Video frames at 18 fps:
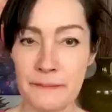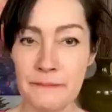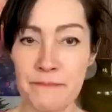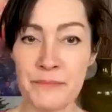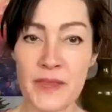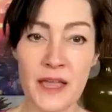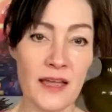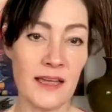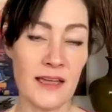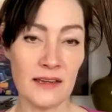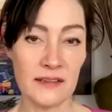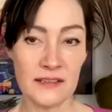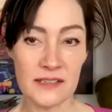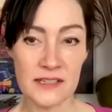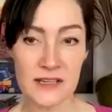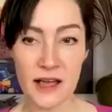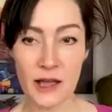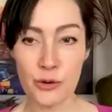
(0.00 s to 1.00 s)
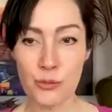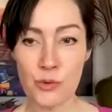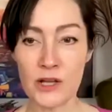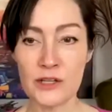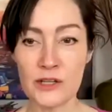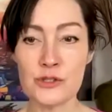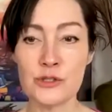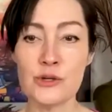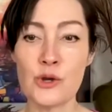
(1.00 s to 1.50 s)
And I
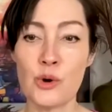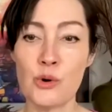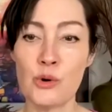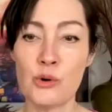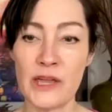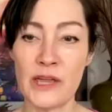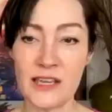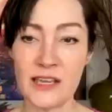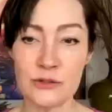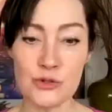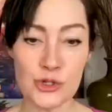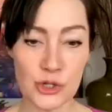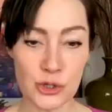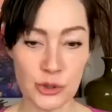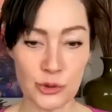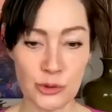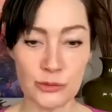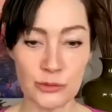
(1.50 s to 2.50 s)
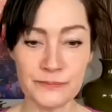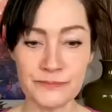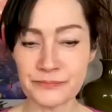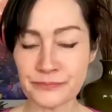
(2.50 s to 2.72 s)
want to go into